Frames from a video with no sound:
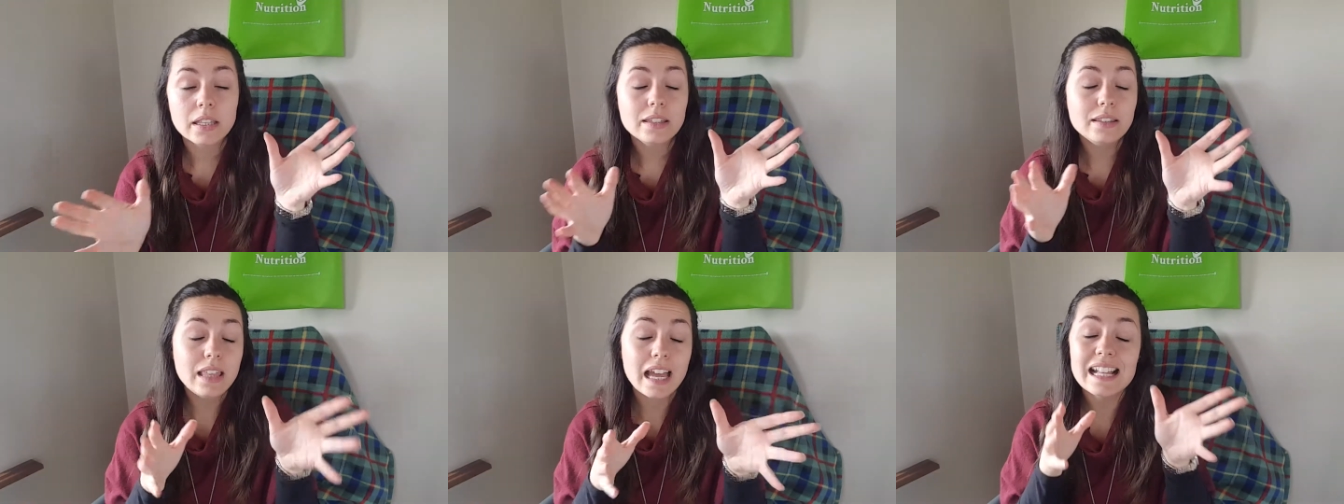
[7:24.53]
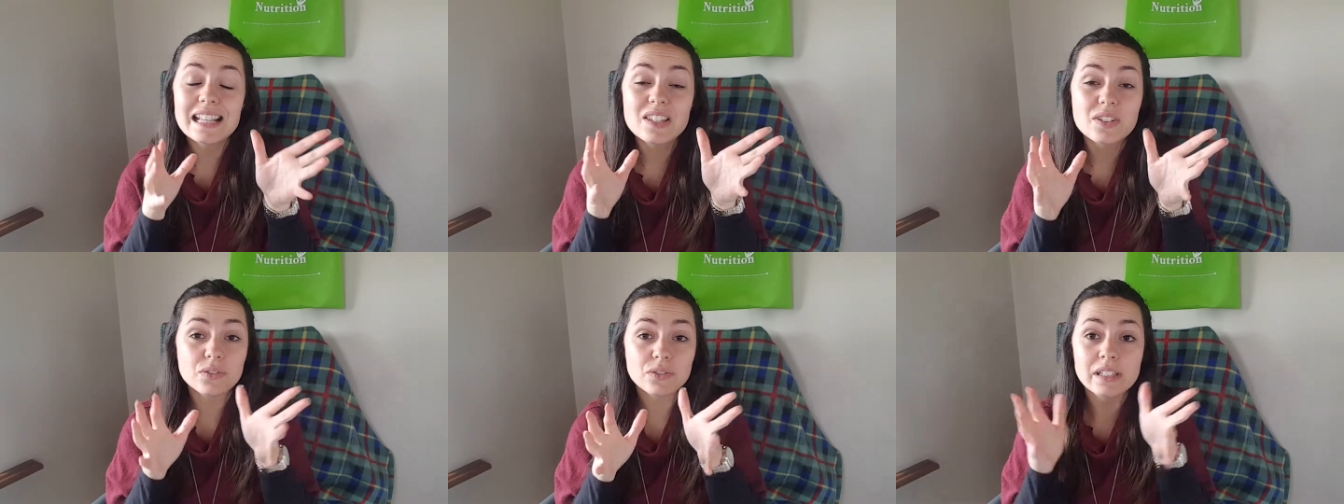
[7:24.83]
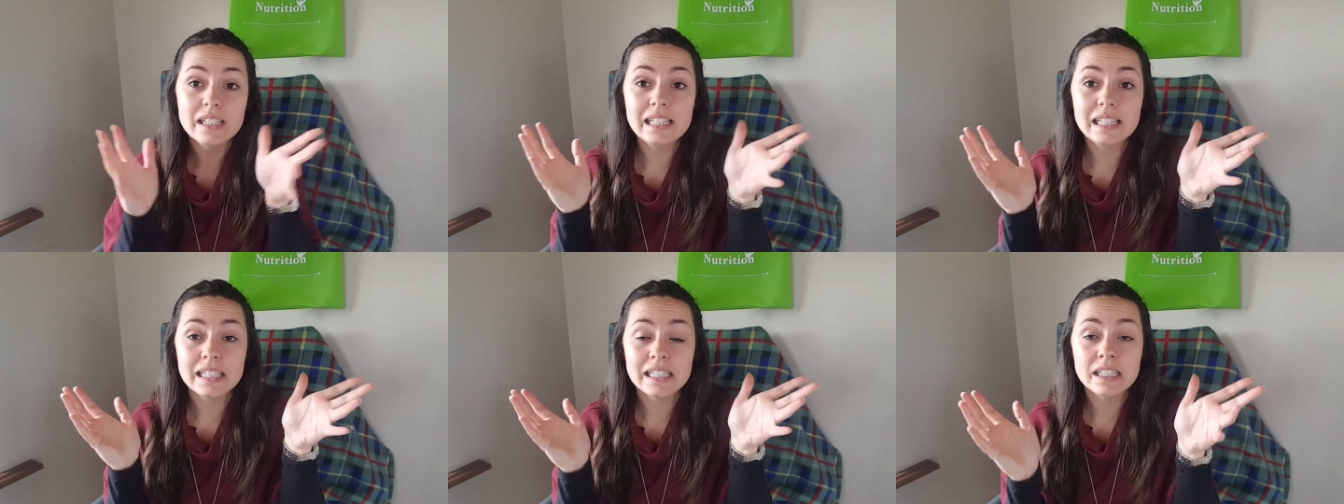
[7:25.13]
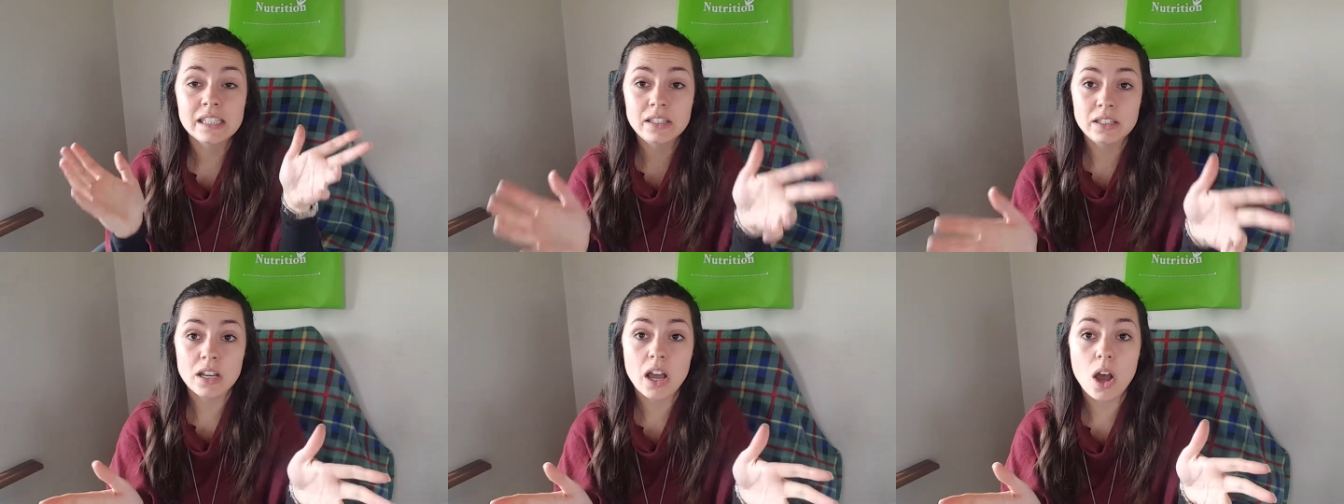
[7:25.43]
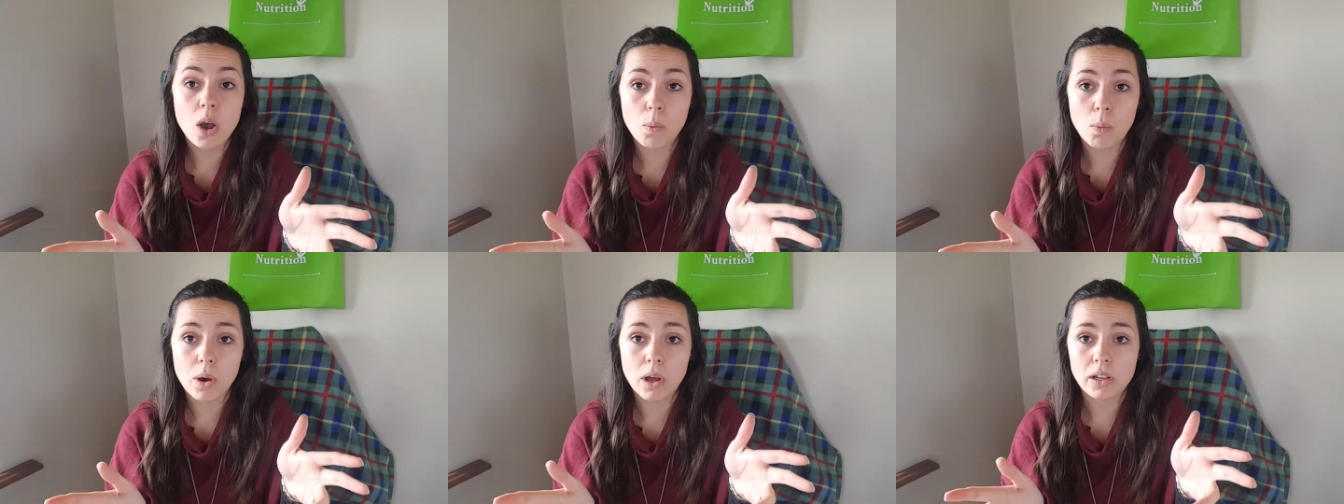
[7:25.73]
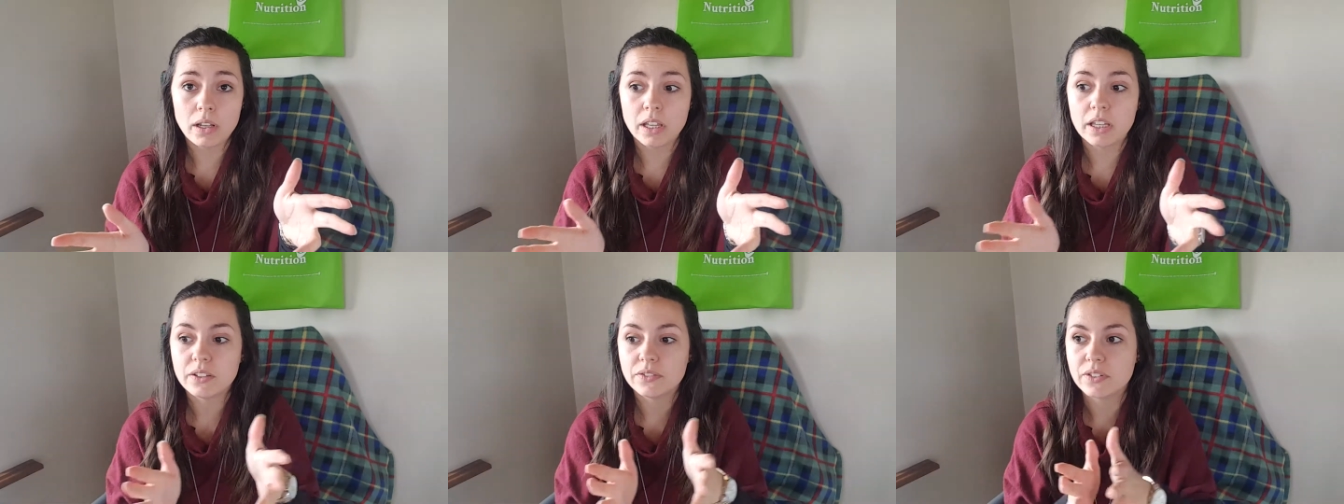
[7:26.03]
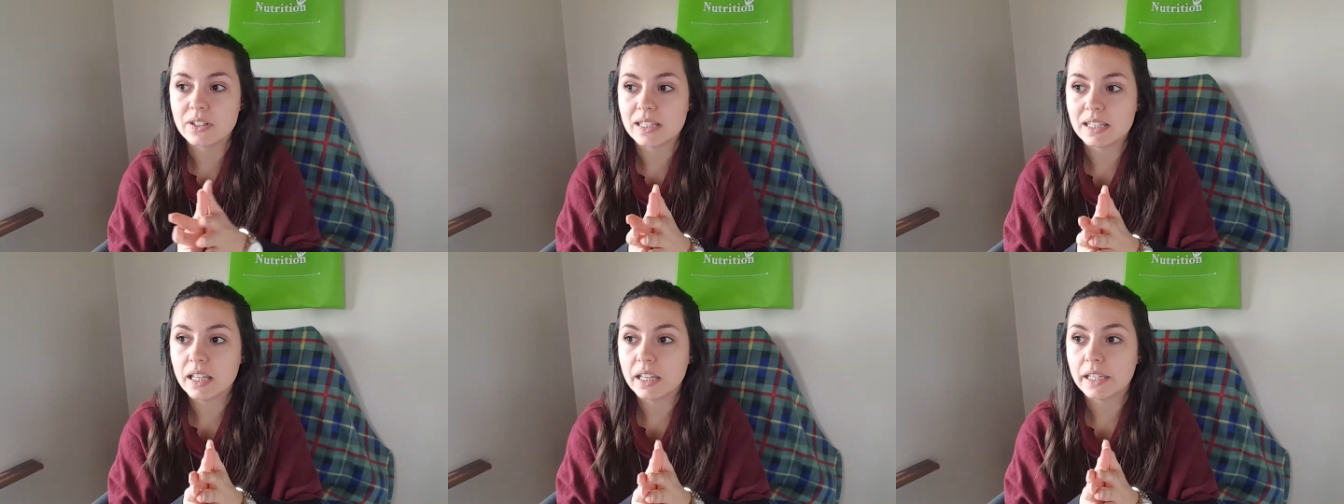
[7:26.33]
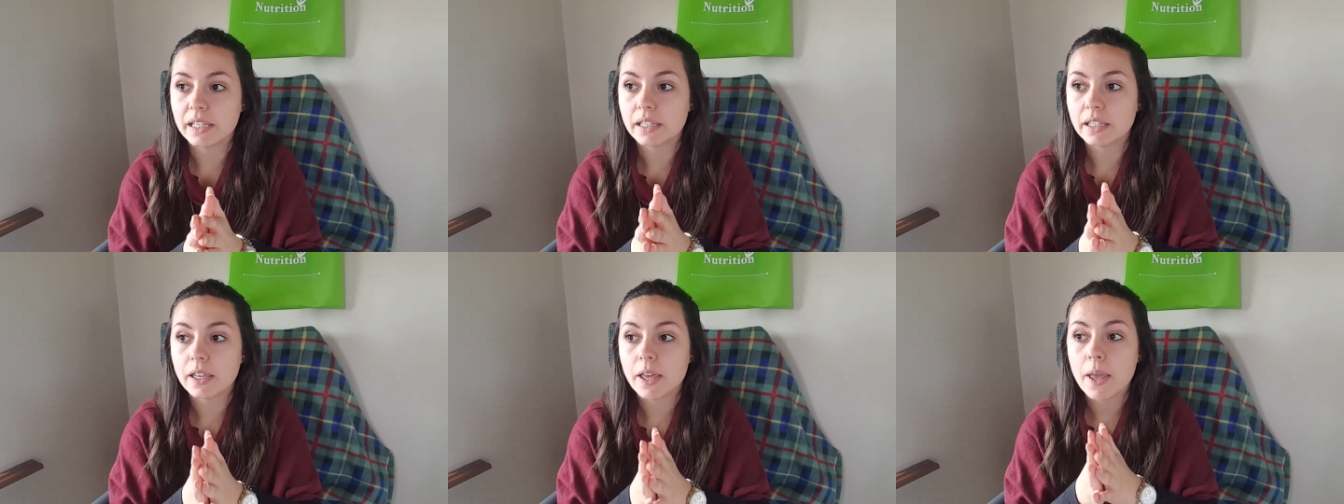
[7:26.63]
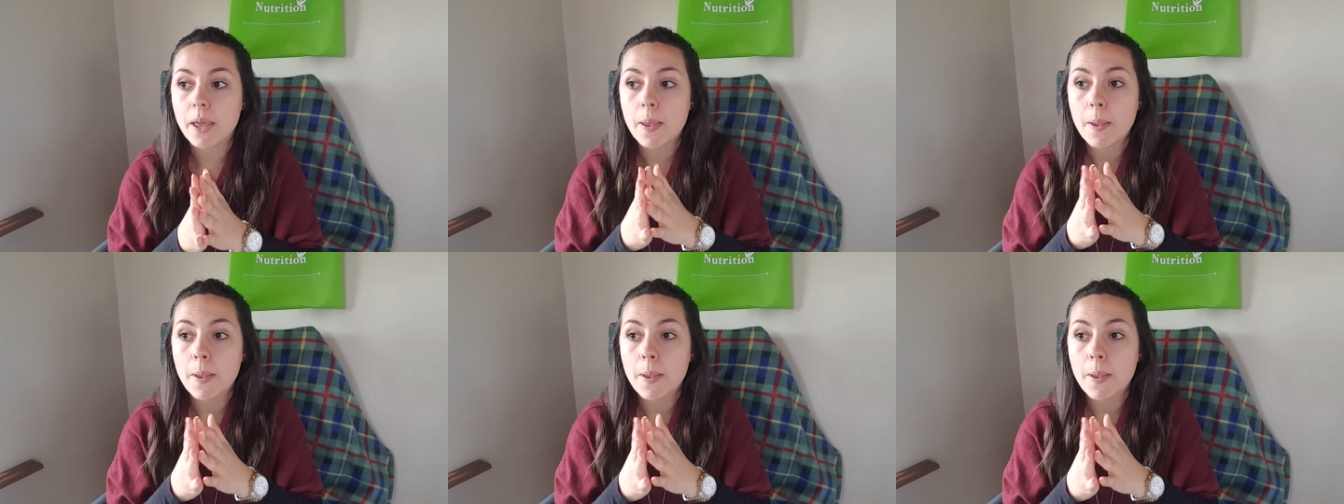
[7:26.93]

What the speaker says: That's really not what life is like.